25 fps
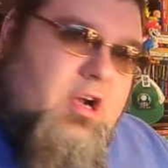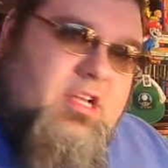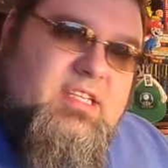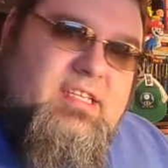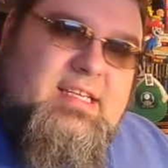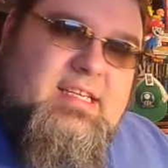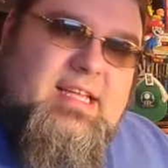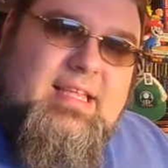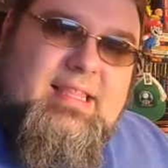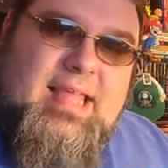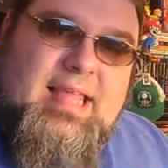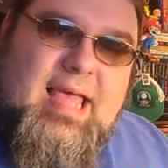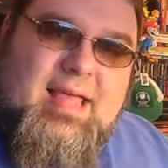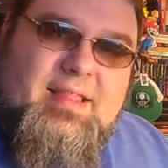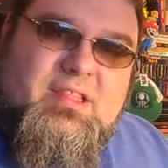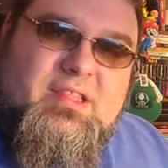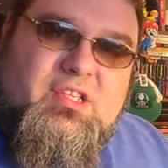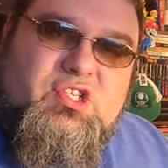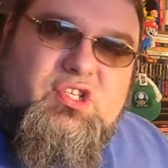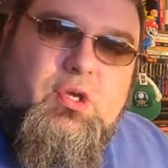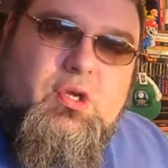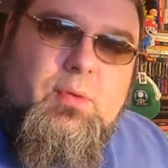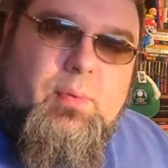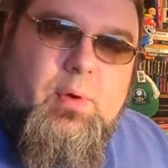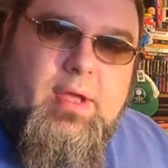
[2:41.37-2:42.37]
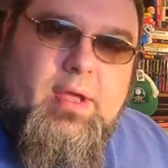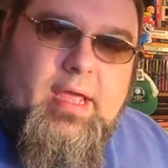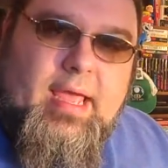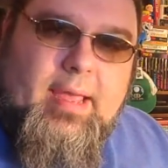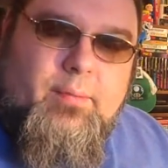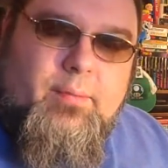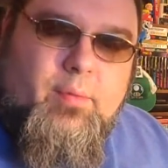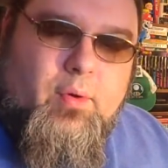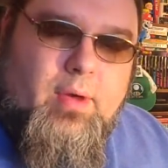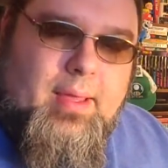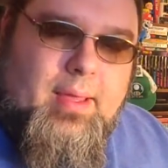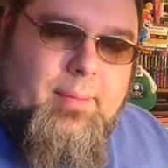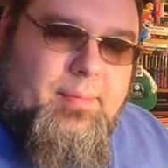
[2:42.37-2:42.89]
to stick that in the Super
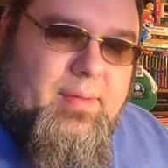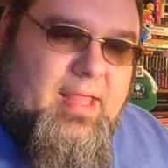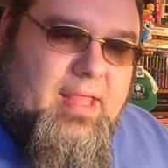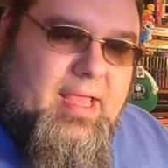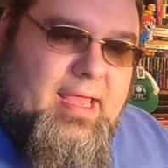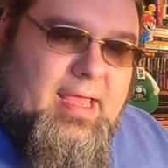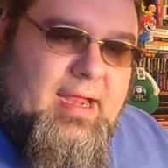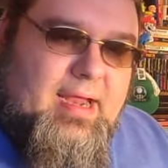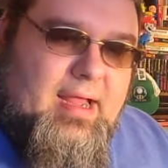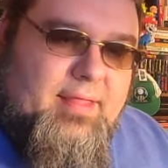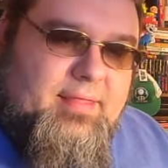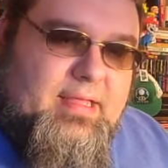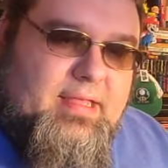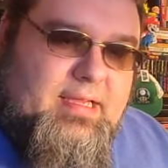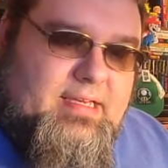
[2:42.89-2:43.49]
Game Boy and play it on